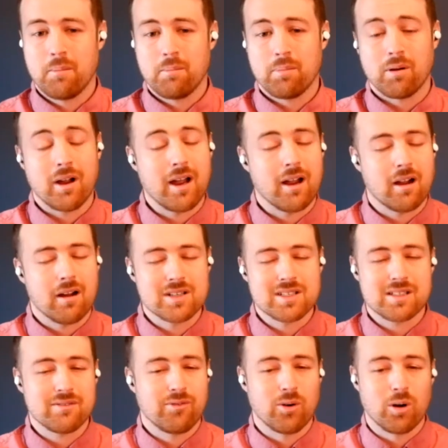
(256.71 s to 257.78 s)

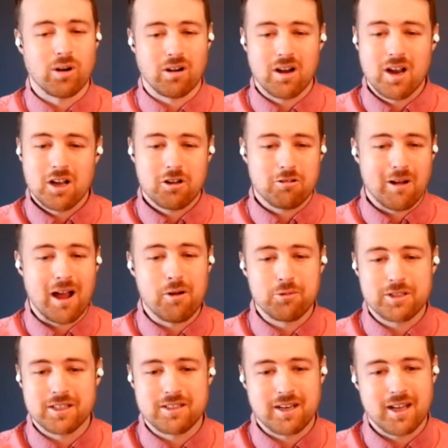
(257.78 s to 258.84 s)
Prayers for
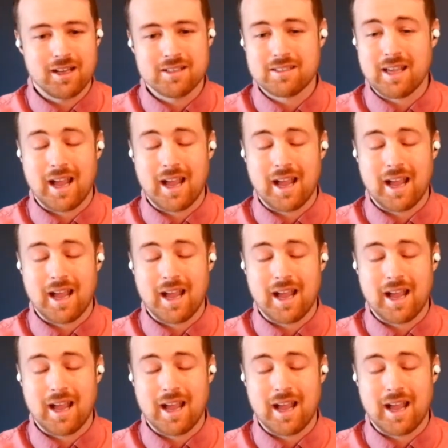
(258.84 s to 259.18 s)
groundedness